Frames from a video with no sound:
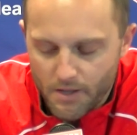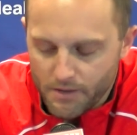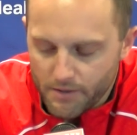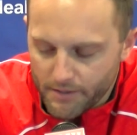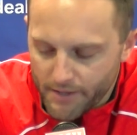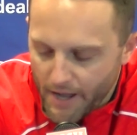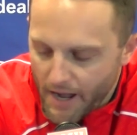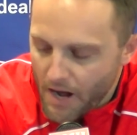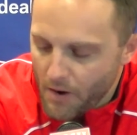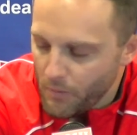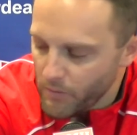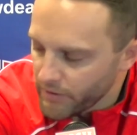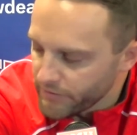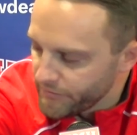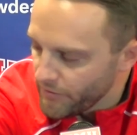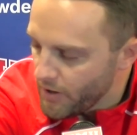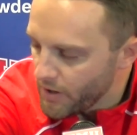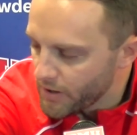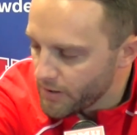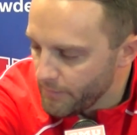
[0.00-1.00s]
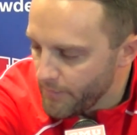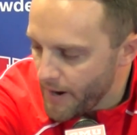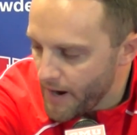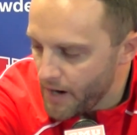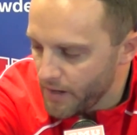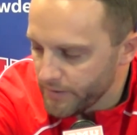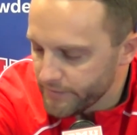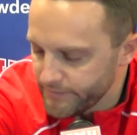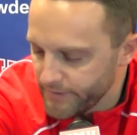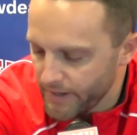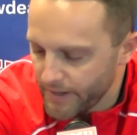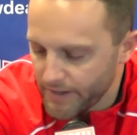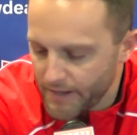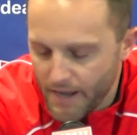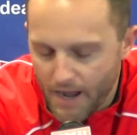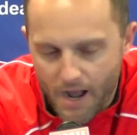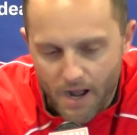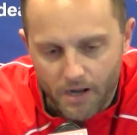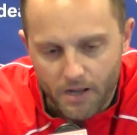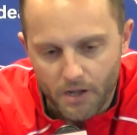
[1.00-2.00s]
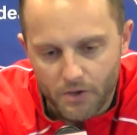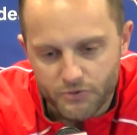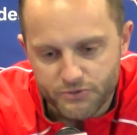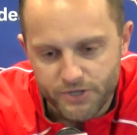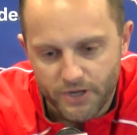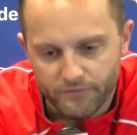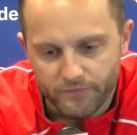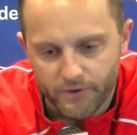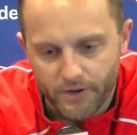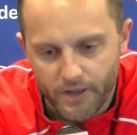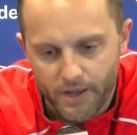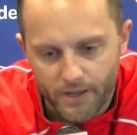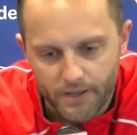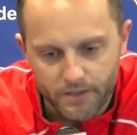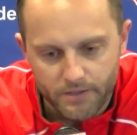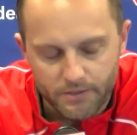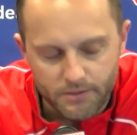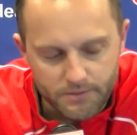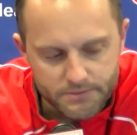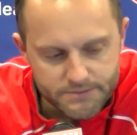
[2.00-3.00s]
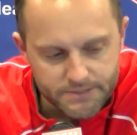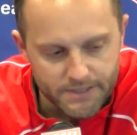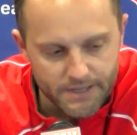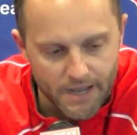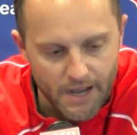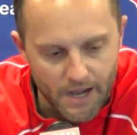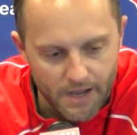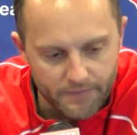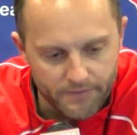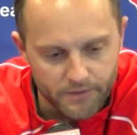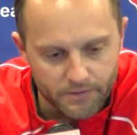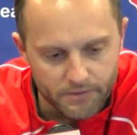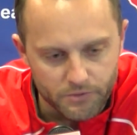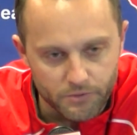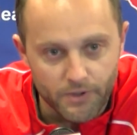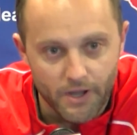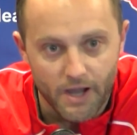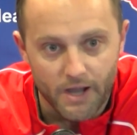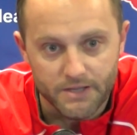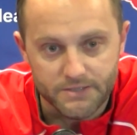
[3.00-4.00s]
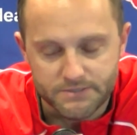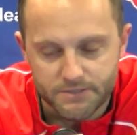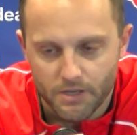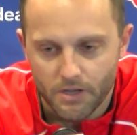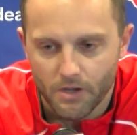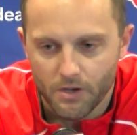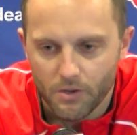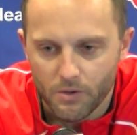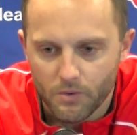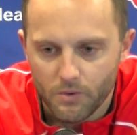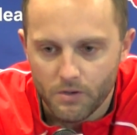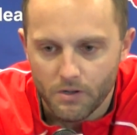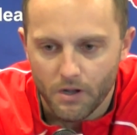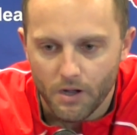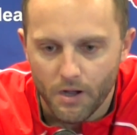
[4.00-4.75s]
The guy I want to talk about, it's not a guy I coach every day. It's a guy that you guys know.